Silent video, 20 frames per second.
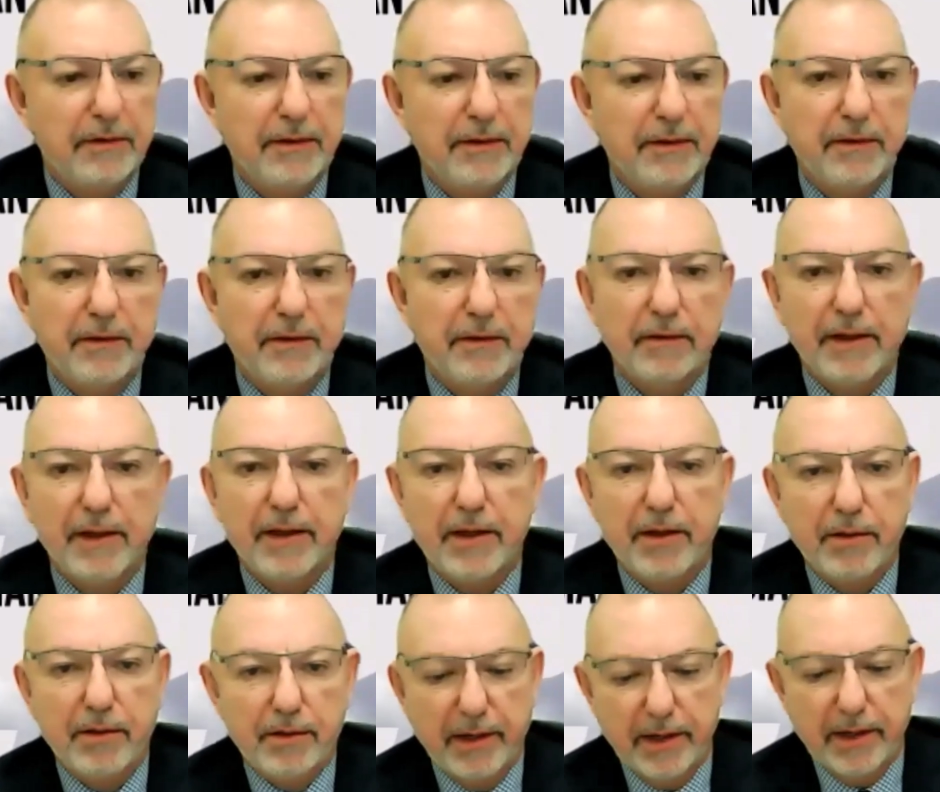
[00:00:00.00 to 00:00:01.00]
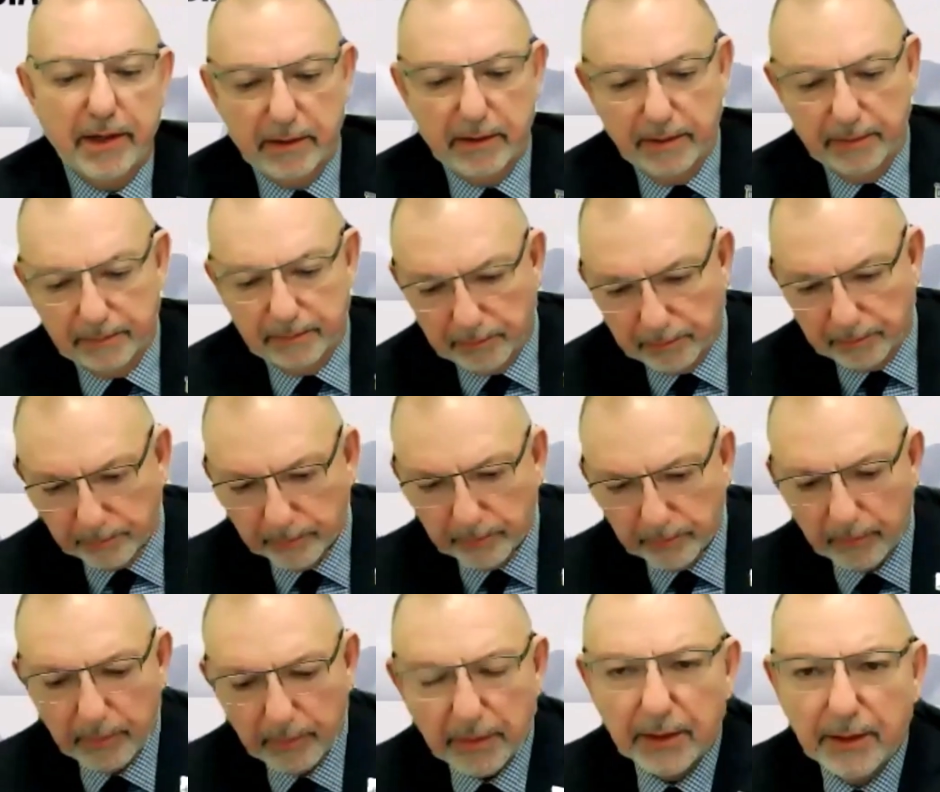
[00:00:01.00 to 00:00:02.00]
at all. Thank you again.
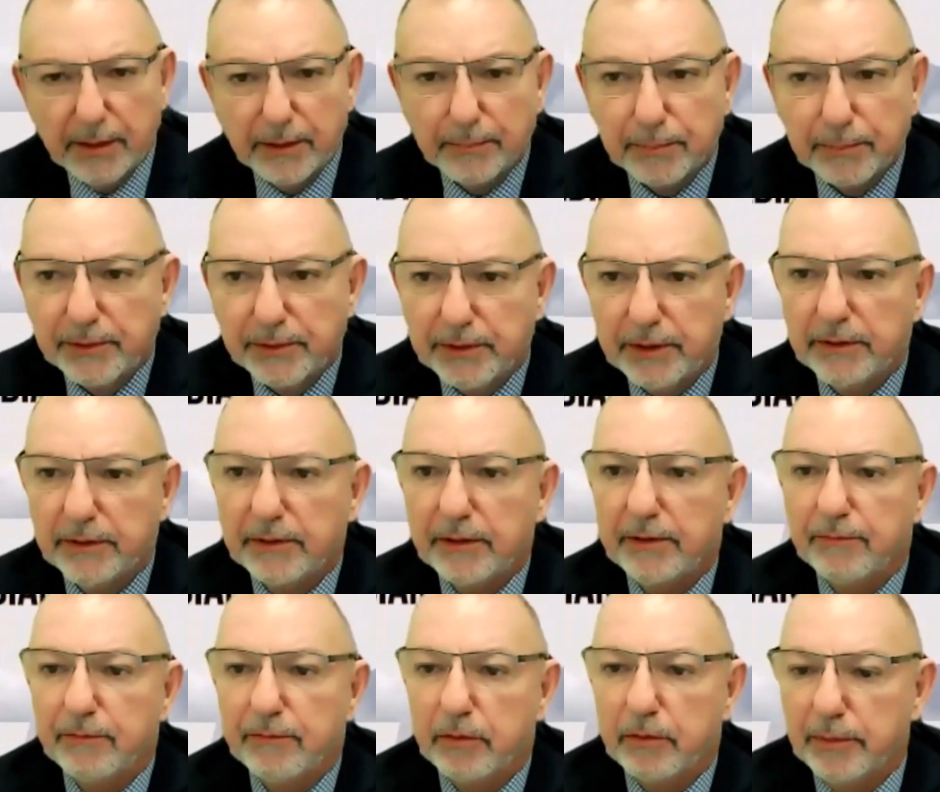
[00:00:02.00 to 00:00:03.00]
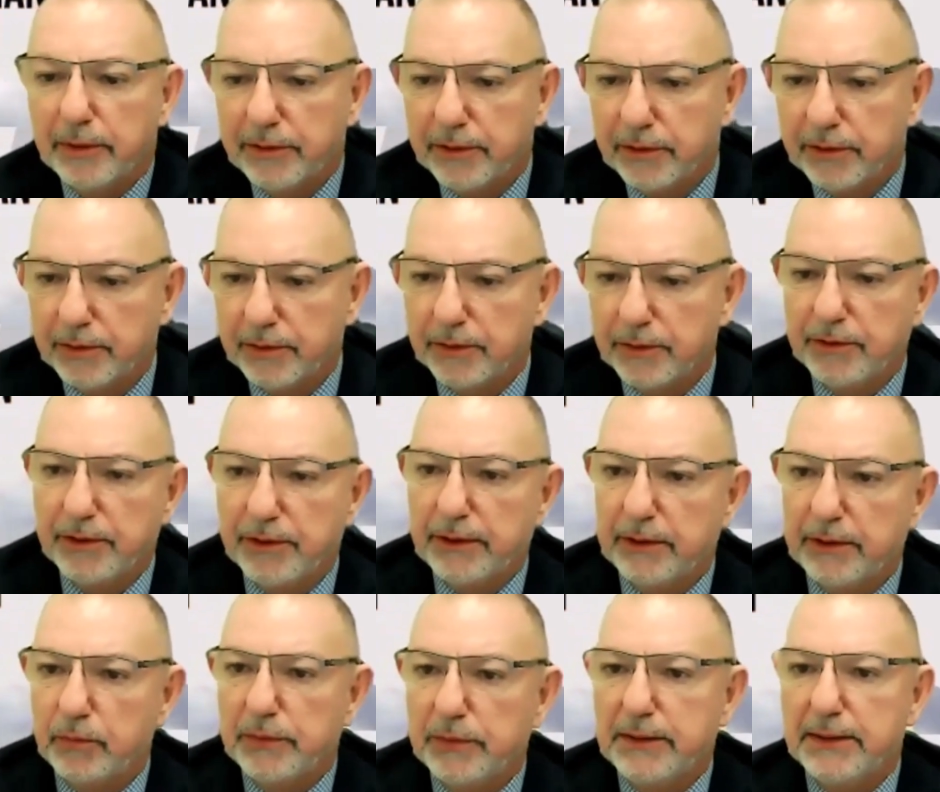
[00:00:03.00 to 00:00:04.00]
Appreciate the information you
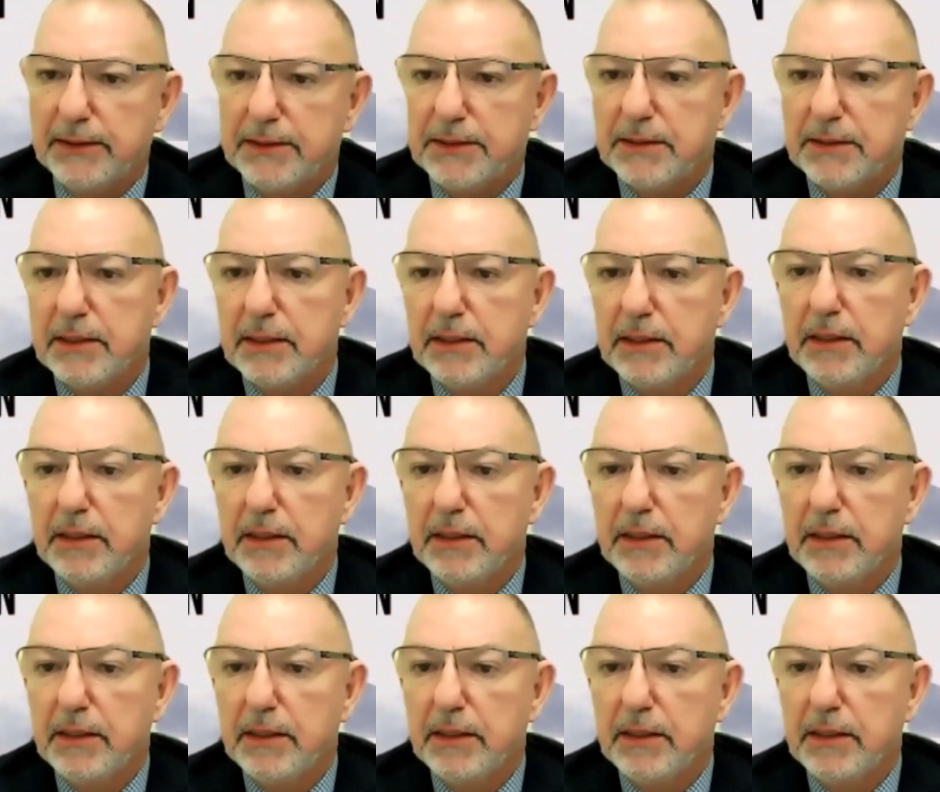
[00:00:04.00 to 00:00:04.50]
shared with us.